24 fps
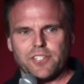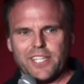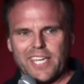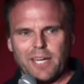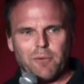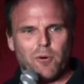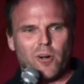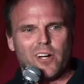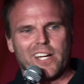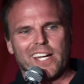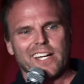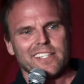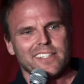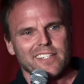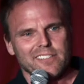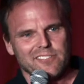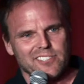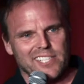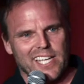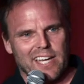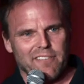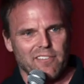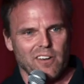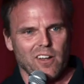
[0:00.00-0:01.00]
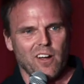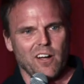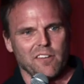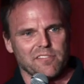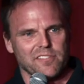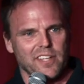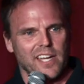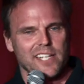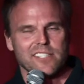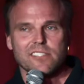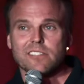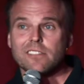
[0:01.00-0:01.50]
You can't walk out there just having an
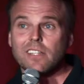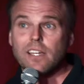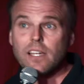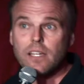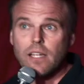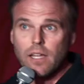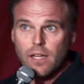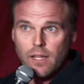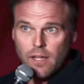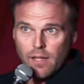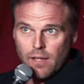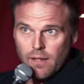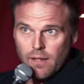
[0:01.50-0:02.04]
off night, just like,